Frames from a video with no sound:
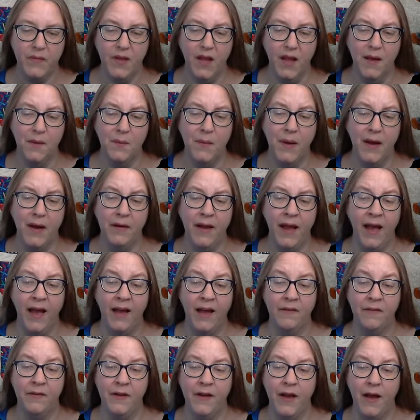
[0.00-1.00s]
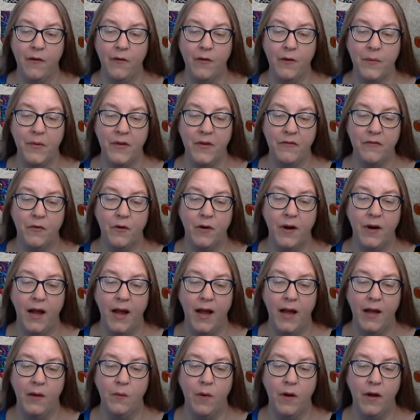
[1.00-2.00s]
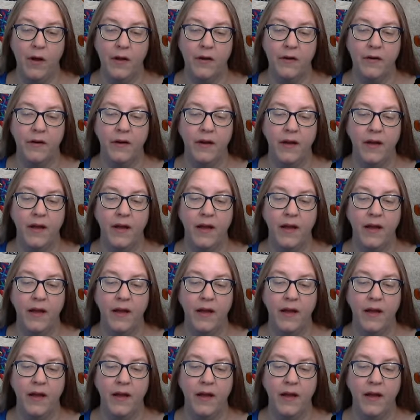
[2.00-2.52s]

About half an hour before high water,